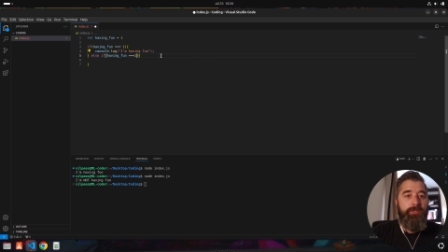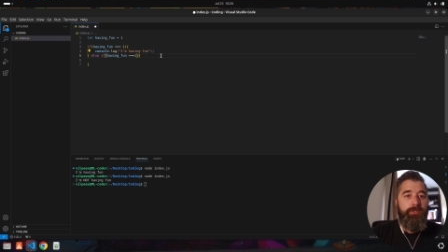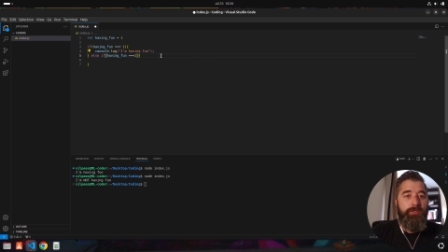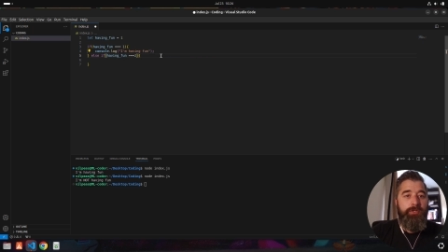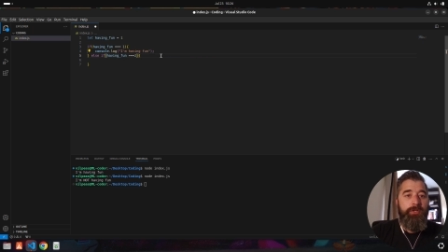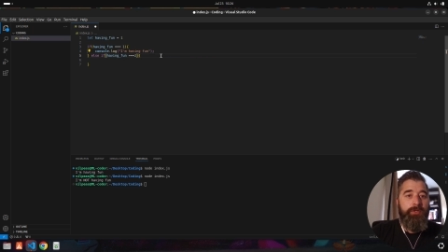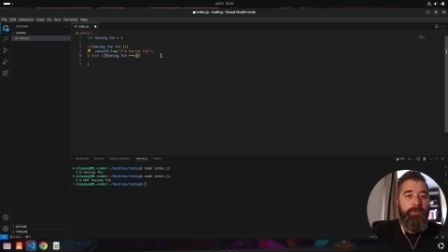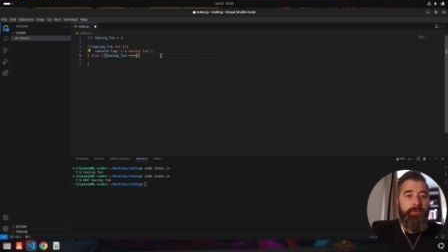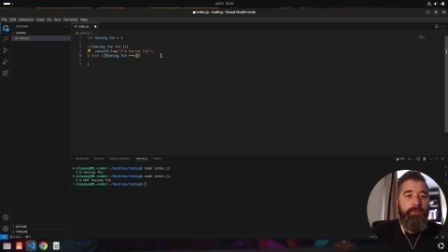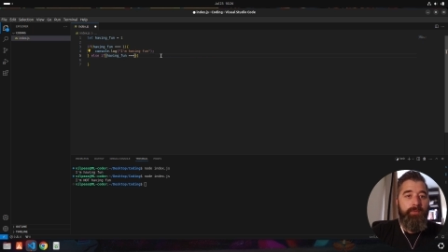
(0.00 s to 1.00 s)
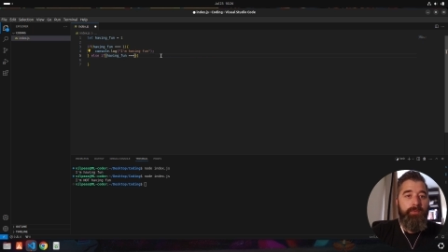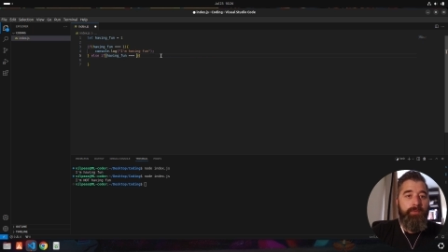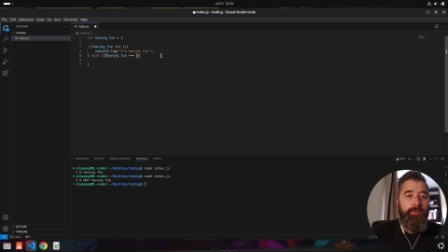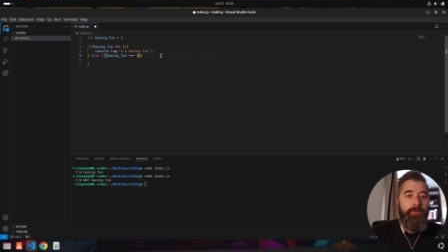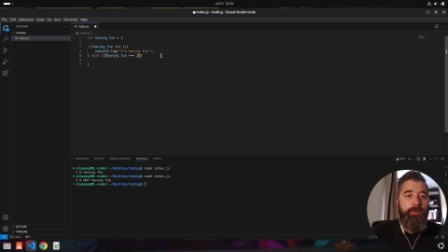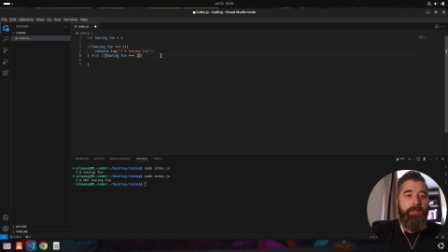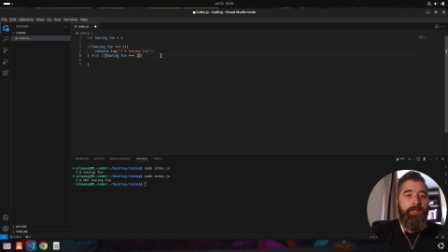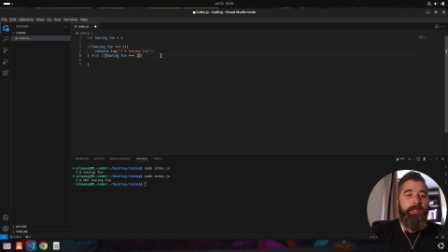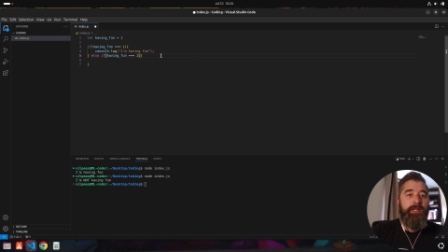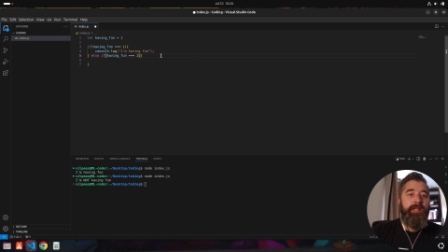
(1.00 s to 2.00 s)
2.
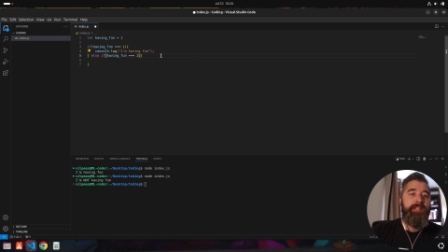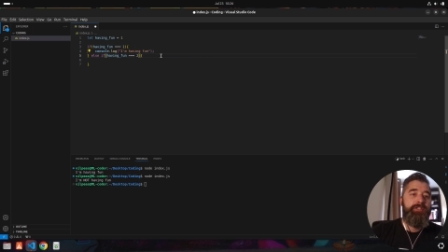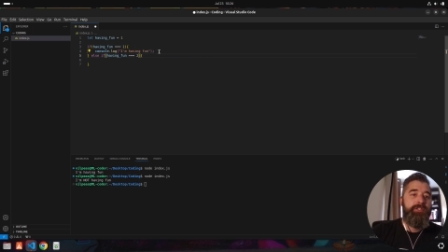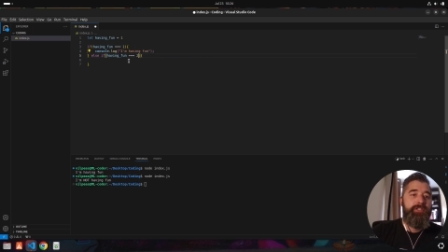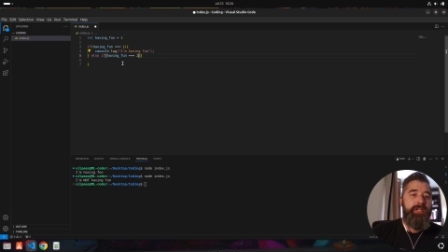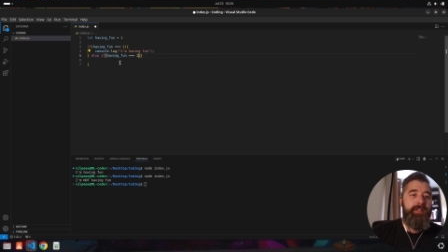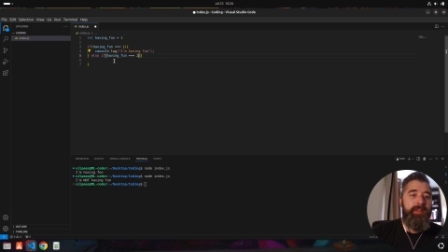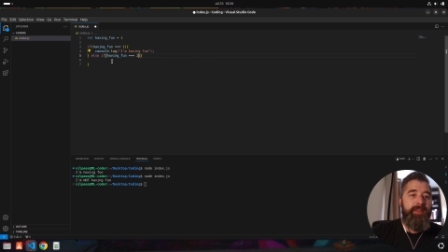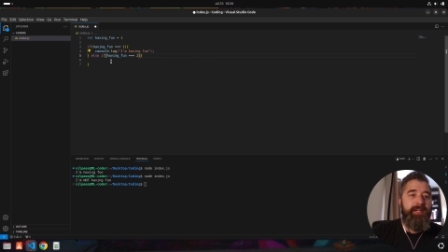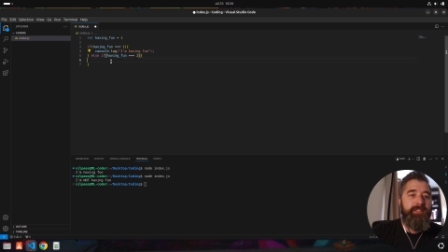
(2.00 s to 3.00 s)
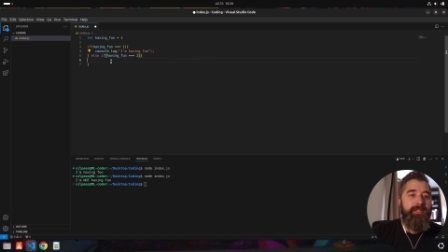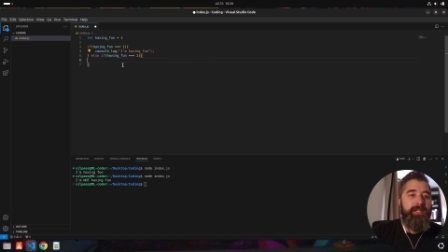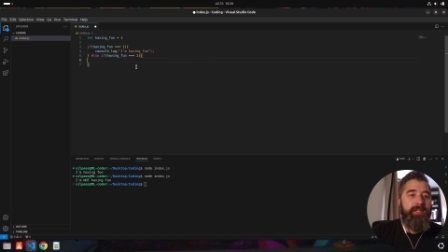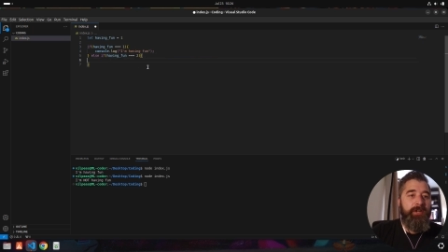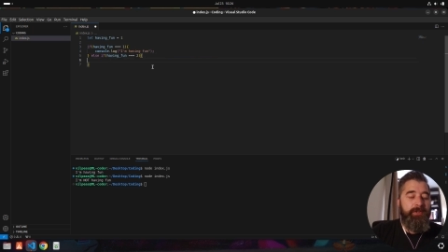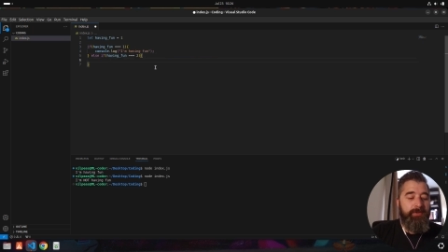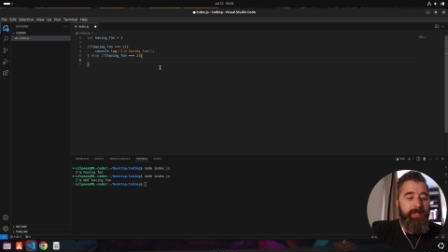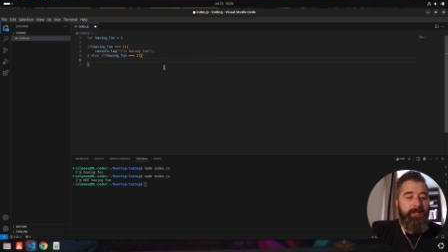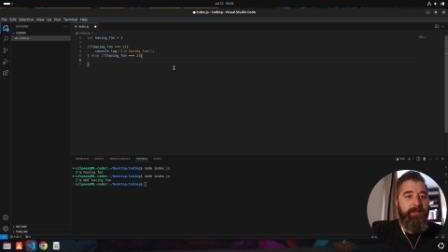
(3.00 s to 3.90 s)
Let's just say that that's an encoding